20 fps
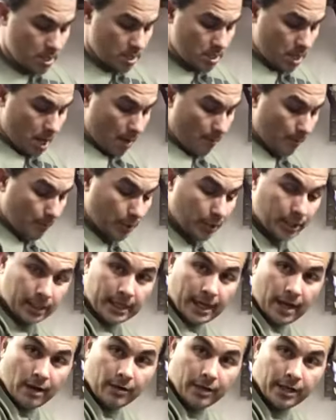I'm putting it
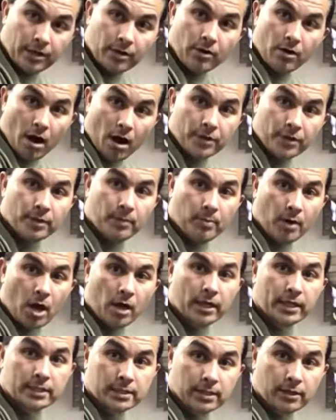down here on the block
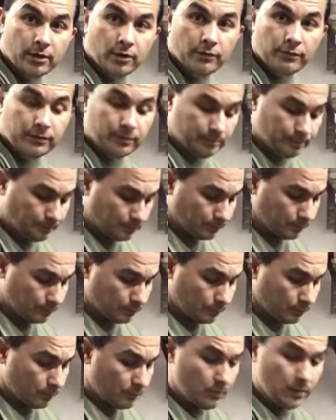itself,
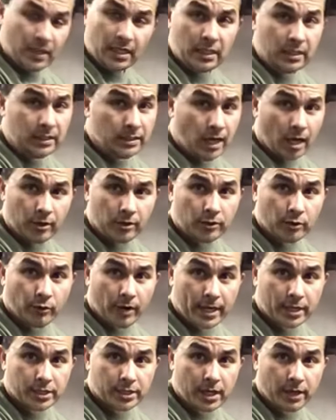not on the
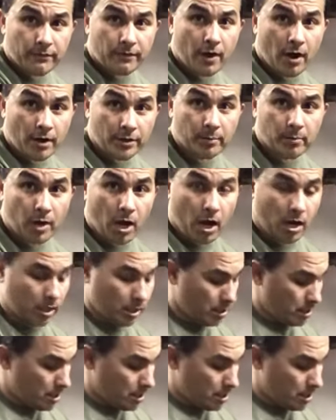crankshaft, on the block.